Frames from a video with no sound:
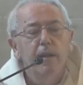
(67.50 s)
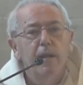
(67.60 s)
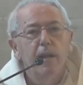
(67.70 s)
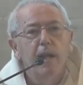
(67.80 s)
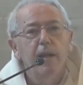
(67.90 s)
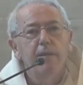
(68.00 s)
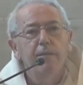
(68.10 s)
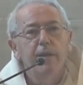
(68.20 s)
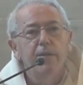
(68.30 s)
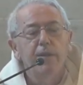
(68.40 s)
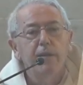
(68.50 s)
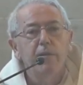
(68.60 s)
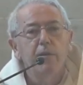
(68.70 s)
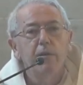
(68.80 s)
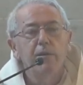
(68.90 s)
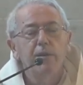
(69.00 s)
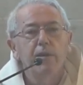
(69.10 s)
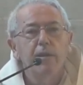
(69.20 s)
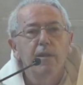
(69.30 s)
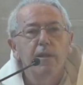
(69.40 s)
and they settled
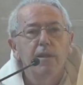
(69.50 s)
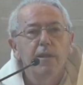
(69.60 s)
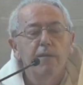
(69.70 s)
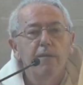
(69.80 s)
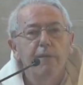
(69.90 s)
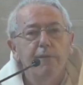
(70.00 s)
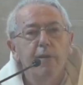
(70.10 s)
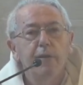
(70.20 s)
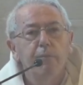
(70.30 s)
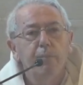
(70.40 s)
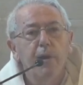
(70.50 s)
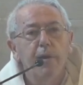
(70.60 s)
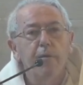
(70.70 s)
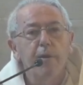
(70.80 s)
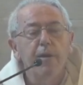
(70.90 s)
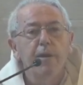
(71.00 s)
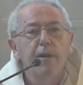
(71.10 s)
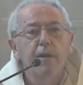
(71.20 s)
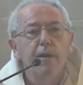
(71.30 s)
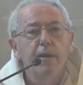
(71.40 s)
in their first priory.
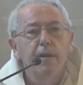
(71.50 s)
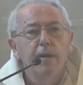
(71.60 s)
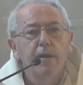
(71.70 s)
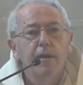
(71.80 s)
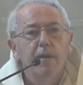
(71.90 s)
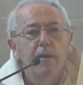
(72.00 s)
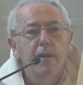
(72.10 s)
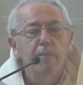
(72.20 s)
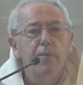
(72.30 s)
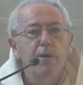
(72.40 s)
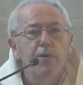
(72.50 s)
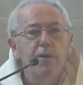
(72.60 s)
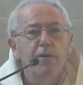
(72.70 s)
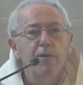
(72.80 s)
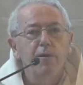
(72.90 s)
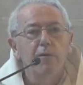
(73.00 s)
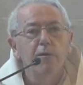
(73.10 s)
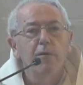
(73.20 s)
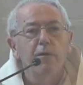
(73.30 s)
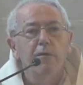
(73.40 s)
I'm preaching to you
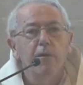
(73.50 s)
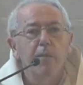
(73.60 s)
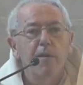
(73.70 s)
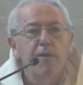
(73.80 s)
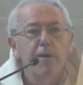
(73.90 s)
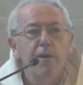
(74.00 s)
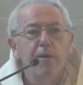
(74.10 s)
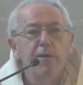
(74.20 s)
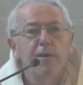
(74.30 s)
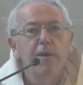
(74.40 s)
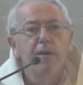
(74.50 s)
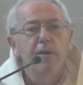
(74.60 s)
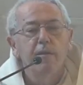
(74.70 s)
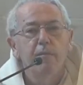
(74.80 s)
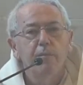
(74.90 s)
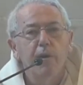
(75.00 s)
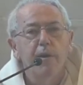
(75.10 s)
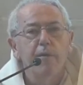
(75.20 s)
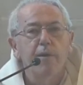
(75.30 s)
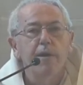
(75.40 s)
from our third
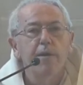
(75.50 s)
priory.